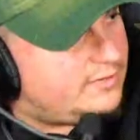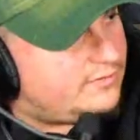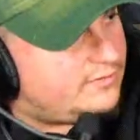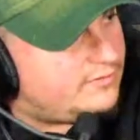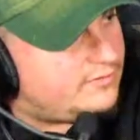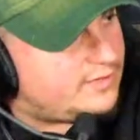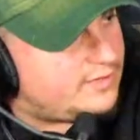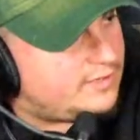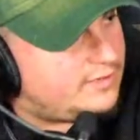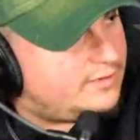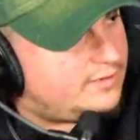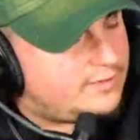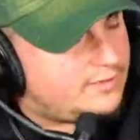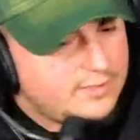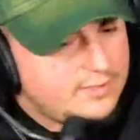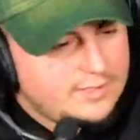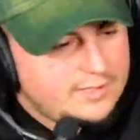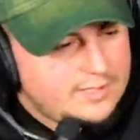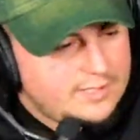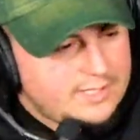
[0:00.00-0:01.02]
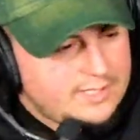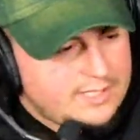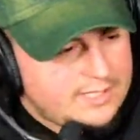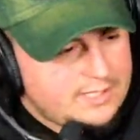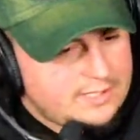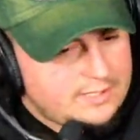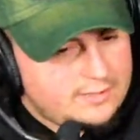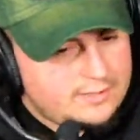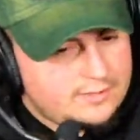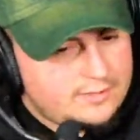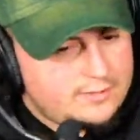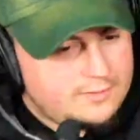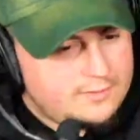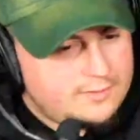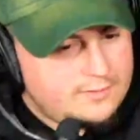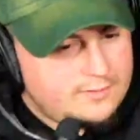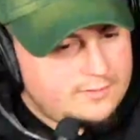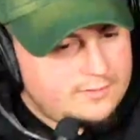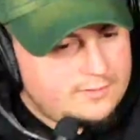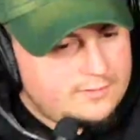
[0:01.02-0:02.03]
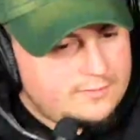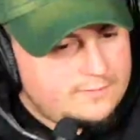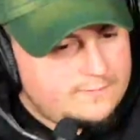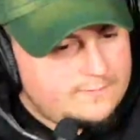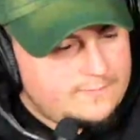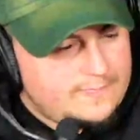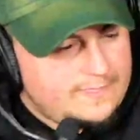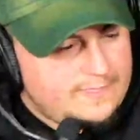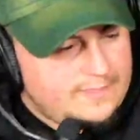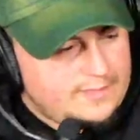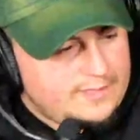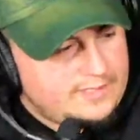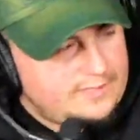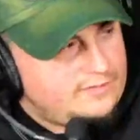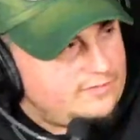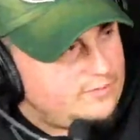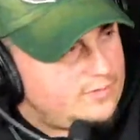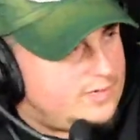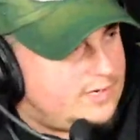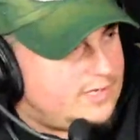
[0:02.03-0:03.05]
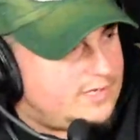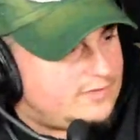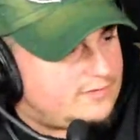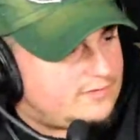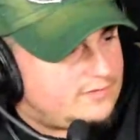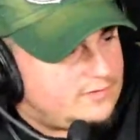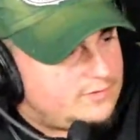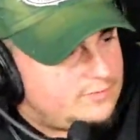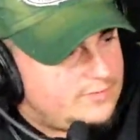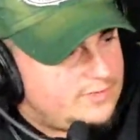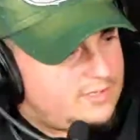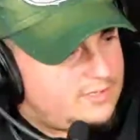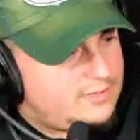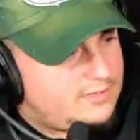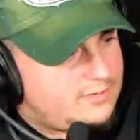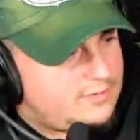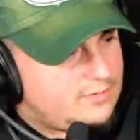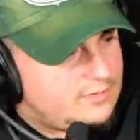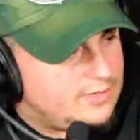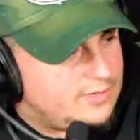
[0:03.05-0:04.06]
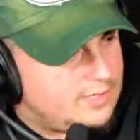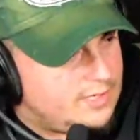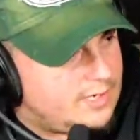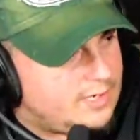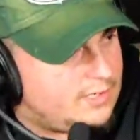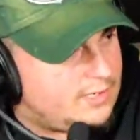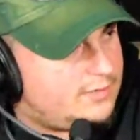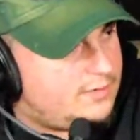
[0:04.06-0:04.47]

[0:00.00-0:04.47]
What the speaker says: and said, "Hey, like, do you want to get to know me or not?"